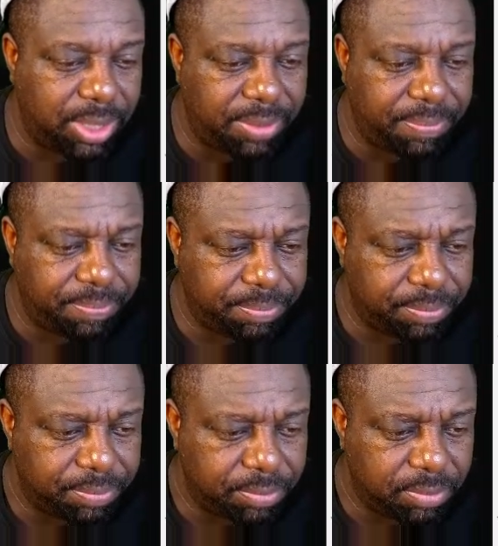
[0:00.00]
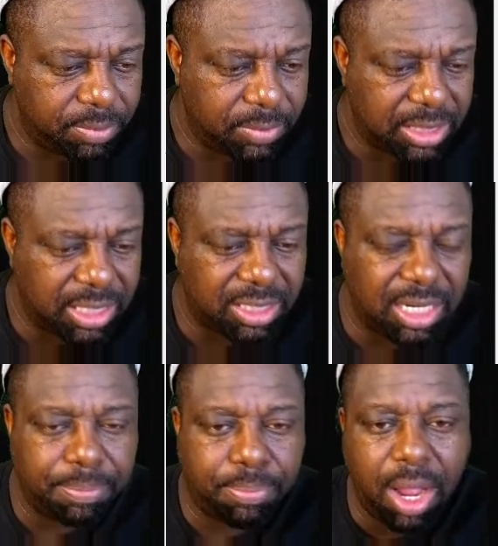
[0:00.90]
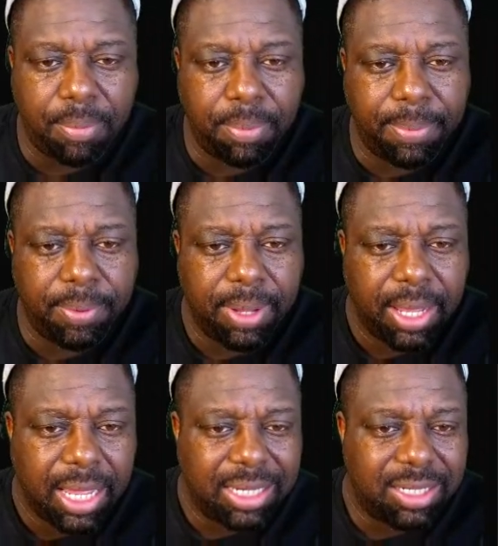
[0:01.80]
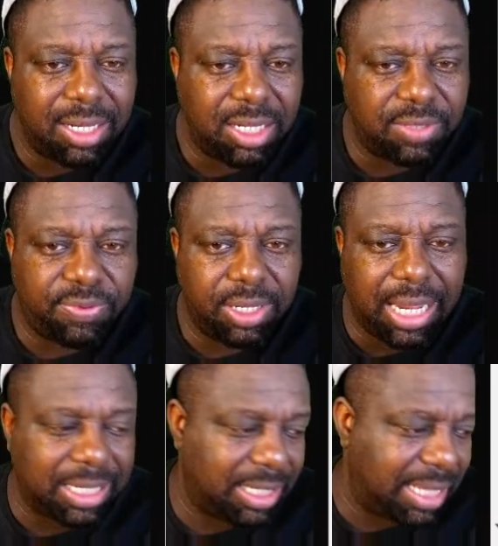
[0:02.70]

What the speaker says: here? He's listening to probable. Does feel like a